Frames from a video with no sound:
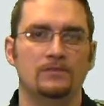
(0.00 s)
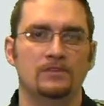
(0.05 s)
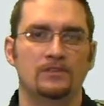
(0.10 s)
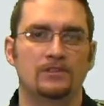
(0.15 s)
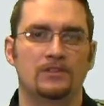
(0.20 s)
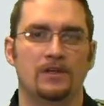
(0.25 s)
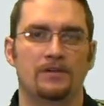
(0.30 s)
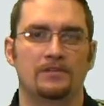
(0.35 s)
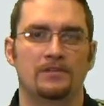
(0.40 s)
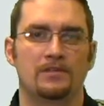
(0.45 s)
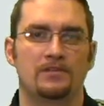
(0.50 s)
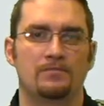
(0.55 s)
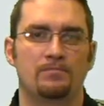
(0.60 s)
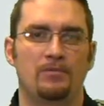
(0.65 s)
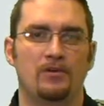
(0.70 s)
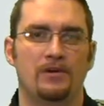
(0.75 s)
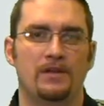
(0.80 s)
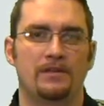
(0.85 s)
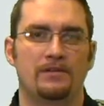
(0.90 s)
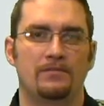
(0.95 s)
So at this
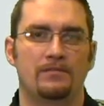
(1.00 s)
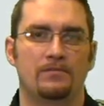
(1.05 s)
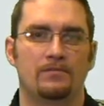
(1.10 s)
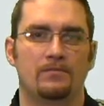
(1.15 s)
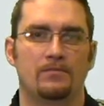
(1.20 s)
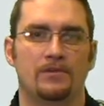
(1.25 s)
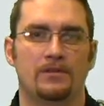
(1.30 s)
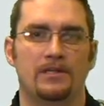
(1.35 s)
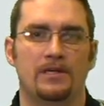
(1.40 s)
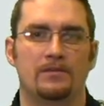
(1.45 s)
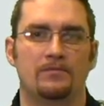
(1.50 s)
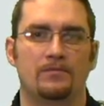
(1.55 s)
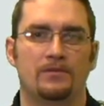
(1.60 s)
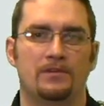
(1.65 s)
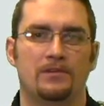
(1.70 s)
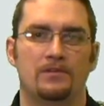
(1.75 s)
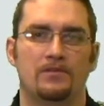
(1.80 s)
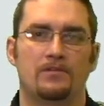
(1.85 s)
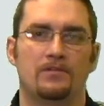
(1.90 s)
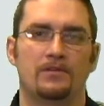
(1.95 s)
point, we're done
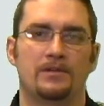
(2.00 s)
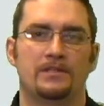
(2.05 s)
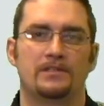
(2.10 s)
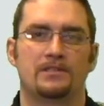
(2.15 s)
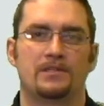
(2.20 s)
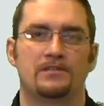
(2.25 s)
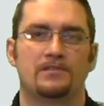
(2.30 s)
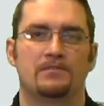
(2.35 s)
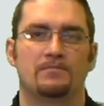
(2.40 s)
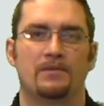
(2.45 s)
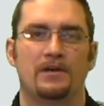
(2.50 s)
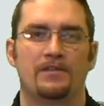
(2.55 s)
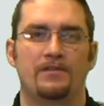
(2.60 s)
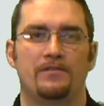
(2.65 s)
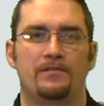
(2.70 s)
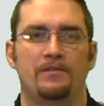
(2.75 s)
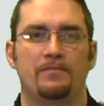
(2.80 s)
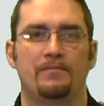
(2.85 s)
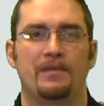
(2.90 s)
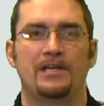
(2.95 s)
with the cooling system
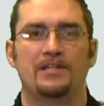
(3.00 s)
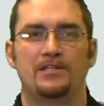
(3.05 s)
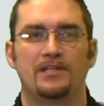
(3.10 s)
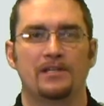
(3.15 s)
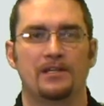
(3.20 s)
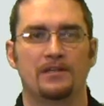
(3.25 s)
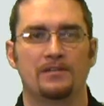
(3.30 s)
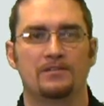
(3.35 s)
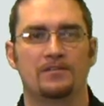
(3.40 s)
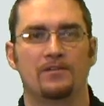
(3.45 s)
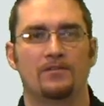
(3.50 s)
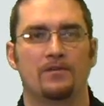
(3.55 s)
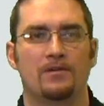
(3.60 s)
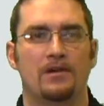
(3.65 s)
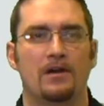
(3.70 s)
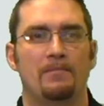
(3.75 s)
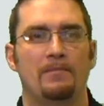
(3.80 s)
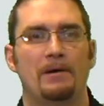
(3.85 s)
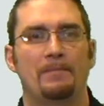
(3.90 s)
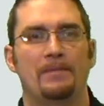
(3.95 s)
other than meshing it. So we'll
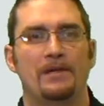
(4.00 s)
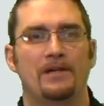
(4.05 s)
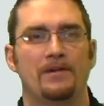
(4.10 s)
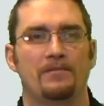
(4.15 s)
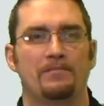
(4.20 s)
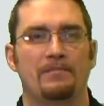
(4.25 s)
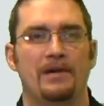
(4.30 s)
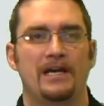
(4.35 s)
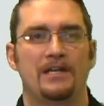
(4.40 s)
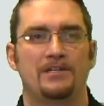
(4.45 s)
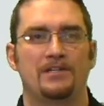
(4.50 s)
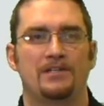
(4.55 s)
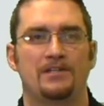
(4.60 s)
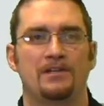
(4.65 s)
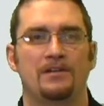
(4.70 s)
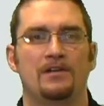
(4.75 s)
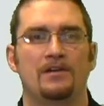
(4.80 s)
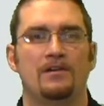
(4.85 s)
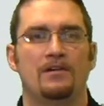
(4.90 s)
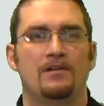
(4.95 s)
come up here and mesh.
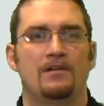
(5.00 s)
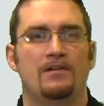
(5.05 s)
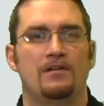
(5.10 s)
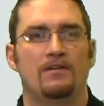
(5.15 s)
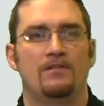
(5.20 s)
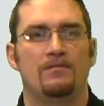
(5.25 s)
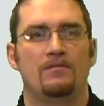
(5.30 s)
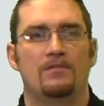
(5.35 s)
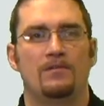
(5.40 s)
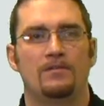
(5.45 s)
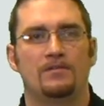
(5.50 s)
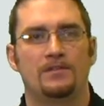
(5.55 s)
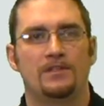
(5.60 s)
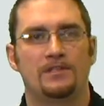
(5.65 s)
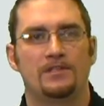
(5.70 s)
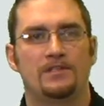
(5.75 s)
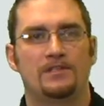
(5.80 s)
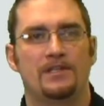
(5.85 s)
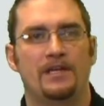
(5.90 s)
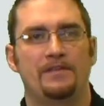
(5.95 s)
We'll
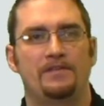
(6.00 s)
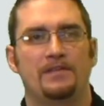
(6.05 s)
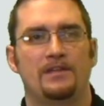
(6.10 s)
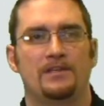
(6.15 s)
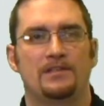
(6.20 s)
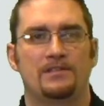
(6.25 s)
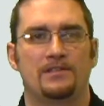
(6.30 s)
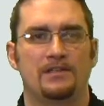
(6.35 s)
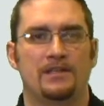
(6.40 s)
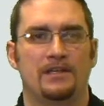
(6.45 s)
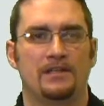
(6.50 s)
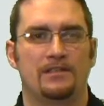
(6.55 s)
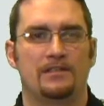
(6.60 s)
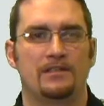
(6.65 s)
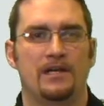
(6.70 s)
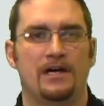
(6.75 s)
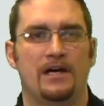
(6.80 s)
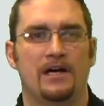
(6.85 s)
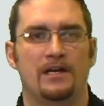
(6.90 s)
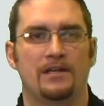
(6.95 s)
just set this at,
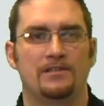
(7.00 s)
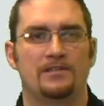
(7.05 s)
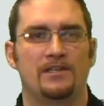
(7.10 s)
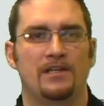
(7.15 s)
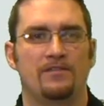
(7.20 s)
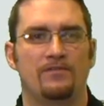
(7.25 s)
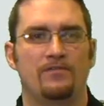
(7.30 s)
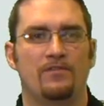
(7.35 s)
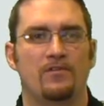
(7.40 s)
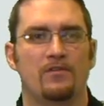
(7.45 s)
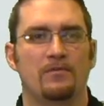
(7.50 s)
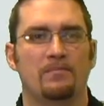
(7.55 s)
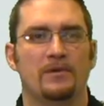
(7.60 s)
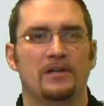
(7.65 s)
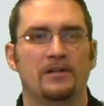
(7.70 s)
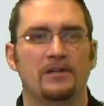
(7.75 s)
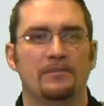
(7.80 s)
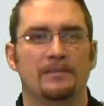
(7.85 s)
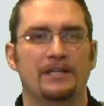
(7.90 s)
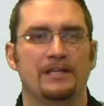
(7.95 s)
uh, say, four
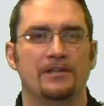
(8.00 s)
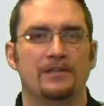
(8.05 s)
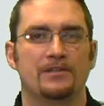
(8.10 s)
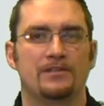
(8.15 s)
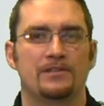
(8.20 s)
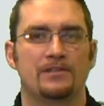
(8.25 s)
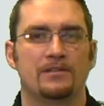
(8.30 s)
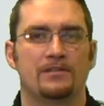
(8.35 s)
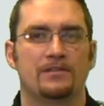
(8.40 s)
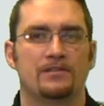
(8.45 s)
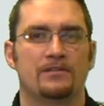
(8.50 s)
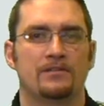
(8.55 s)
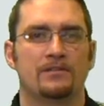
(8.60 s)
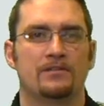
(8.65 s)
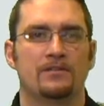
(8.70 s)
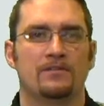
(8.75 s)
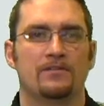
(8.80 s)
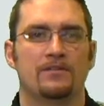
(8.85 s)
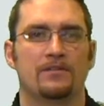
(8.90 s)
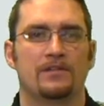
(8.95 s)
millimeters
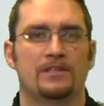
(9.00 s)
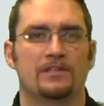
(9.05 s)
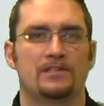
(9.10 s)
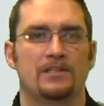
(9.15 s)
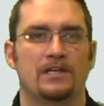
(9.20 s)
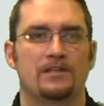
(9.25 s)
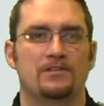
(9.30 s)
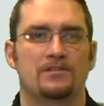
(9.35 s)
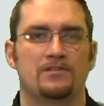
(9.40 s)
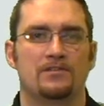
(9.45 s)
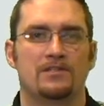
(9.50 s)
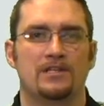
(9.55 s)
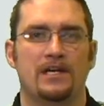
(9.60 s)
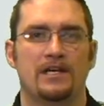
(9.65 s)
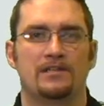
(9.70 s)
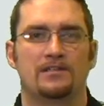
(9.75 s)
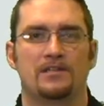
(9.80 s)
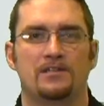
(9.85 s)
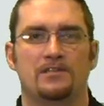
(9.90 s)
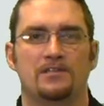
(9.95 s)
for this
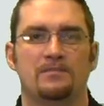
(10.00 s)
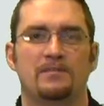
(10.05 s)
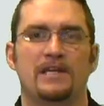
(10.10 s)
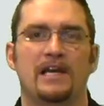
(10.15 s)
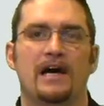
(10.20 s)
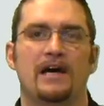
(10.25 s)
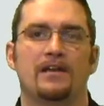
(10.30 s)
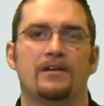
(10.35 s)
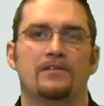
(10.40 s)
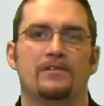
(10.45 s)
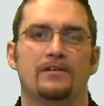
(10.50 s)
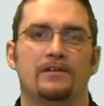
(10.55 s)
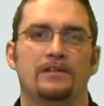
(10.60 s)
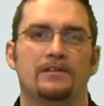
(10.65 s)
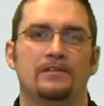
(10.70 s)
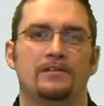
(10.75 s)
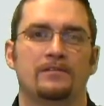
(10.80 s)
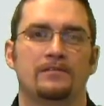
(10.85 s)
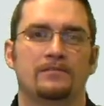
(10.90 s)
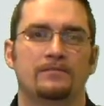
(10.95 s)
exercise. That should be adequate.
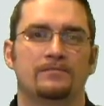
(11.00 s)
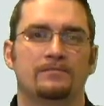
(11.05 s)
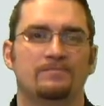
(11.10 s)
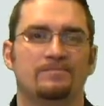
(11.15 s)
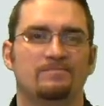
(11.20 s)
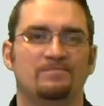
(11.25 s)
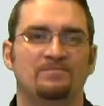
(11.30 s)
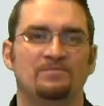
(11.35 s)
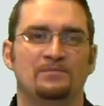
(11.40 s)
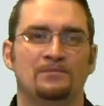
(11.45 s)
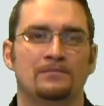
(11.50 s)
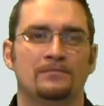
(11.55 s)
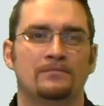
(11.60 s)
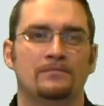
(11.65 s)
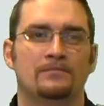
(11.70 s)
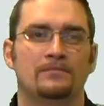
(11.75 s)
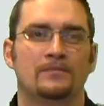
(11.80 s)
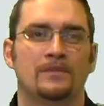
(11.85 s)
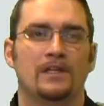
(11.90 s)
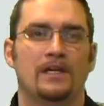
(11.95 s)

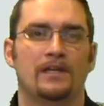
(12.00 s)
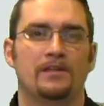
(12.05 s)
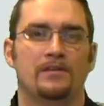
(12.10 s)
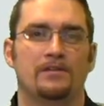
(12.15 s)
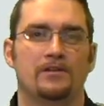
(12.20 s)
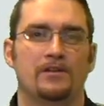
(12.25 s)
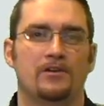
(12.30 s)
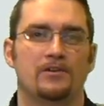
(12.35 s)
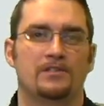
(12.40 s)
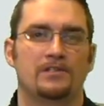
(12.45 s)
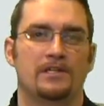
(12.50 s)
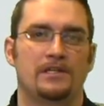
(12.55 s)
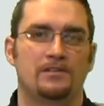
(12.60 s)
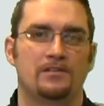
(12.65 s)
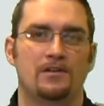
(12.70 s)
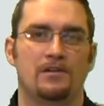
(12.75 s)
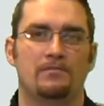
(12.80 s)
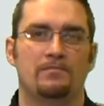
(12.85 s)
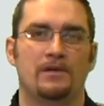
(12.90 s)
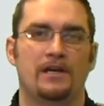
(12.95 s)
And you notice I
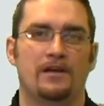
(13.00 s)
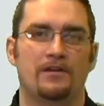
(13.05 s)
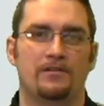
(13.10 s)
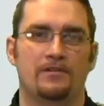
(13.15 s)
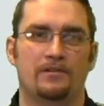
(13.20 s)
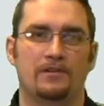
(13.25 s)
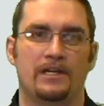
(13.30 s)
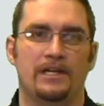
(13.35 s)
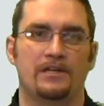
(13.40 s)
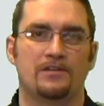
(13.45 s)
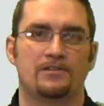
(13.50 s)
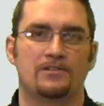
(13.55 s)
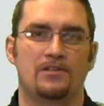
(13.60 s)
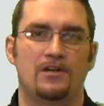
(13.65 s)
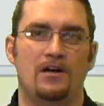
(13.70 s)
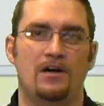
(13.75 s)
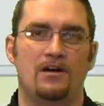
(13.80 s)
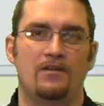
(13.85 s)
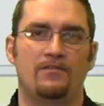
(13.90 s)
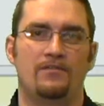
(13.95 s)
turned my other layers
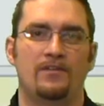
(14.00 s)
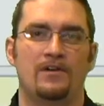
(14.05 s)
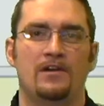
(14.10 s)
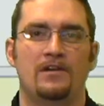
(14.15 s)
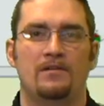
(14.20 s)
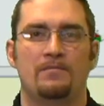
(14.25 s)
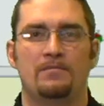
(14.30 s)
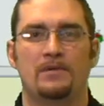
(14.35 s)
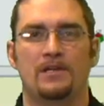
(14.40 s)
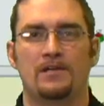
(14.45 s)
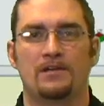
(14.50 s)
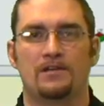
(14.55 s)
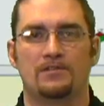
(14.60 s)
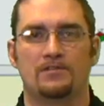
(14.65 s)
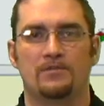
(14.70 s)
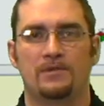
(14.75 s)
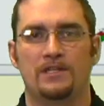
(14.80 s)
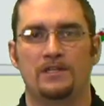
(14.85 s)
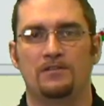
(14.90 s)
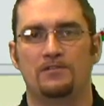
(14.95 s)
off
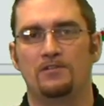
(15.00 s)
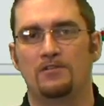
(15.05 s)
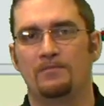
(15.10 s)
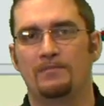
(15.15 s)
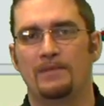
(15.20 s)
because when you do